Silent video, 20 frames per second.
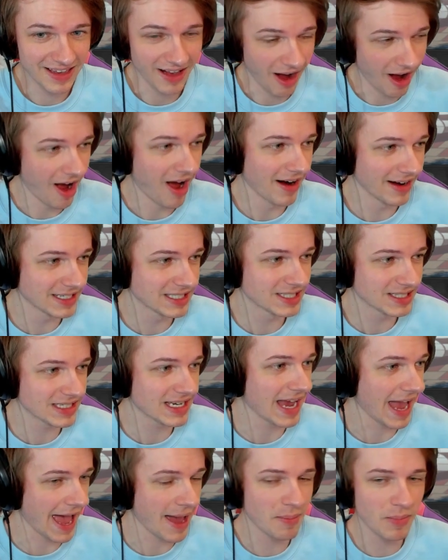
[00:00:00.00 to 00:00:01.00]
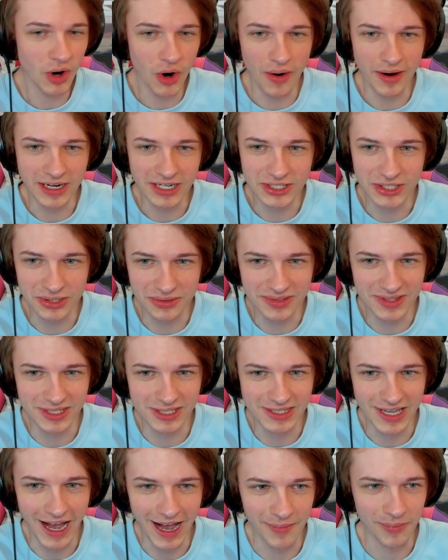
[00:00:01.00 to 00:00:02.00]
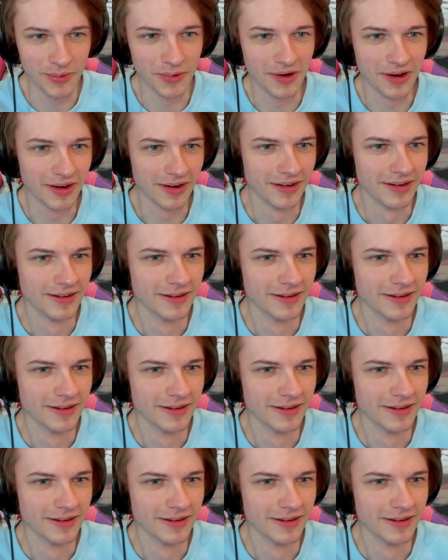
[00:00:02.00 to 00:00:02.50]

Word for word: honestly am going to choose the top one.